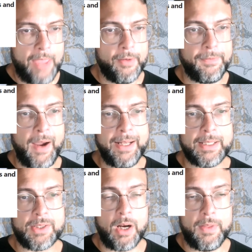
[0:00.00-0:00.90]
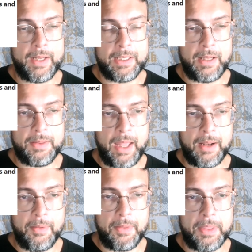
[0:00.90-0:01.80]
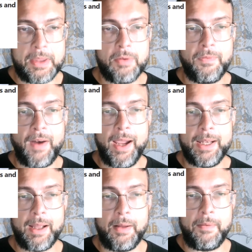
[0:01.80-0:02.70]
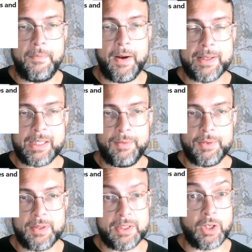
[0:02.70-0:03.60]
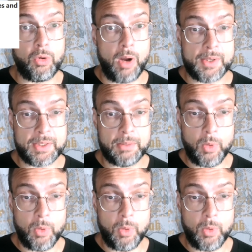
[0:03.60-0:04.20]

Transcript: And their findings are that, it, that you find various levels of this across the